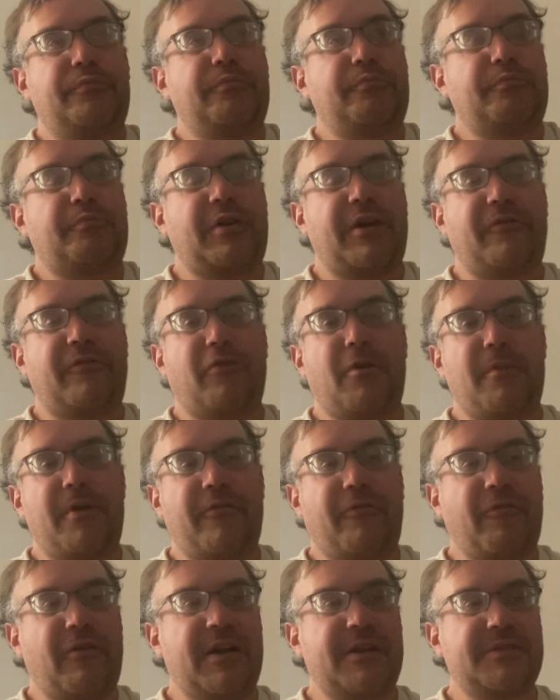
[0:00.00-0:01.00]
pray for all my
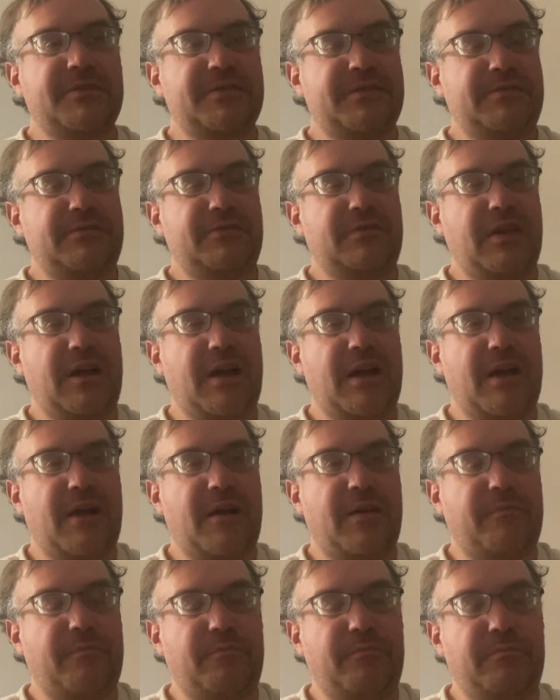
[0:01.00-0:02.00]
friends, uh,